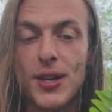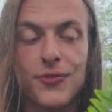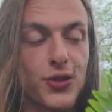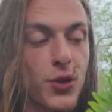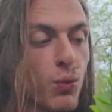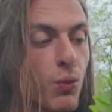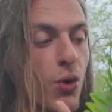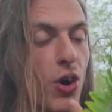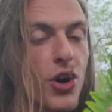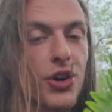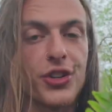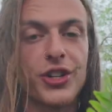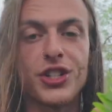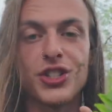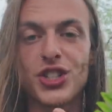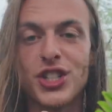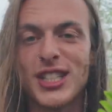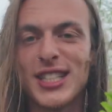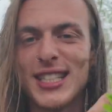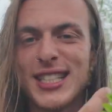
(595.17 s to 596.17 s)
If the water
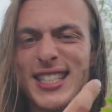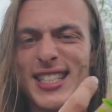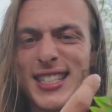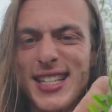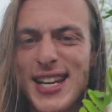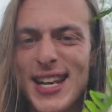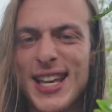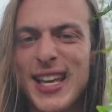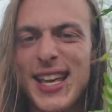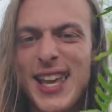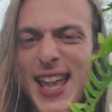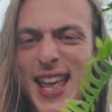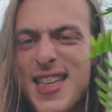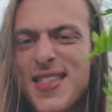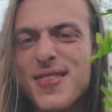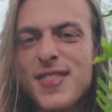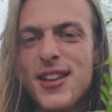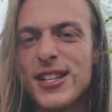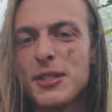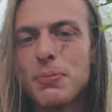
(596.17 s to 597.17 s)
is just sitting
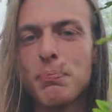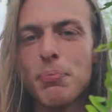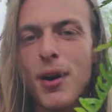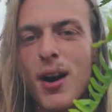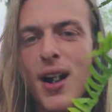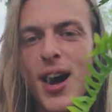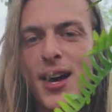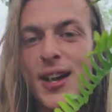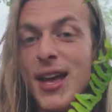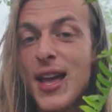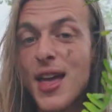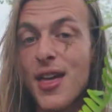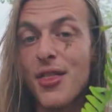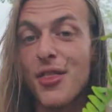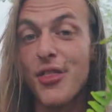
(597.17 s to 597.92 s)
in this pot,